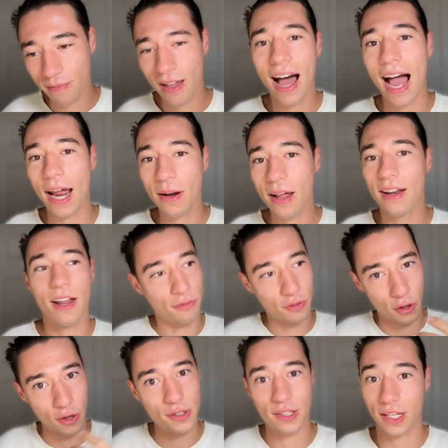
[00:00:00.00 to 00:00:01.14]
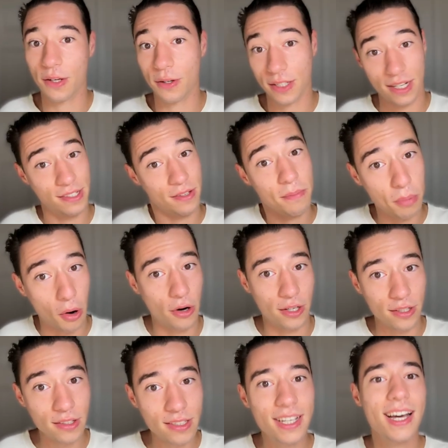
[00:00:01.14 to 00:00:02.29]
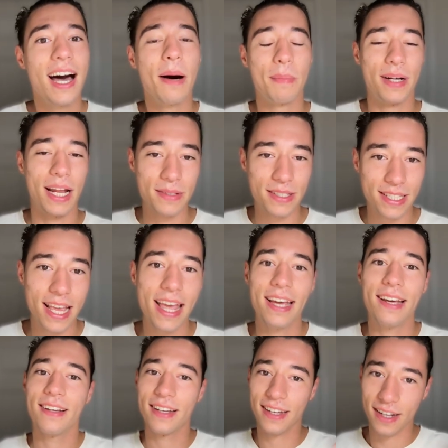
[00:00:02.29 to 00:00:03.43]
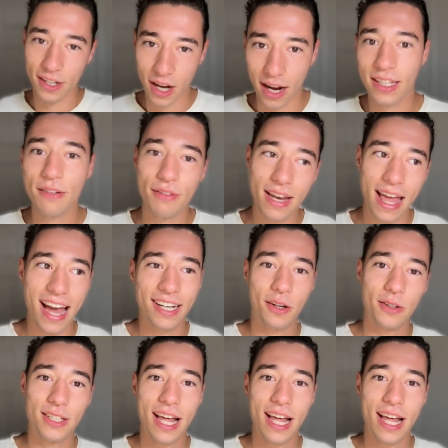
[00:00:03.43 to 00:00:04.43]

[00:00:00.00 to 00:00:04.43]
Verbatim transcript: I'm, of course, security is important, but I'm saying not even hand coded